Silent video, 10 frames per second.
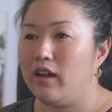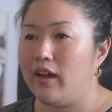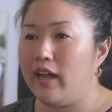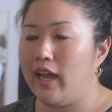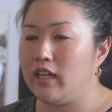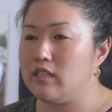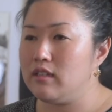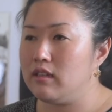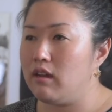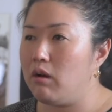I had
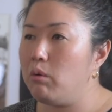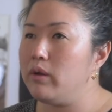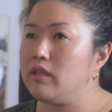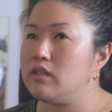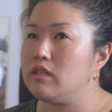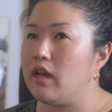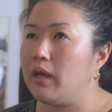to always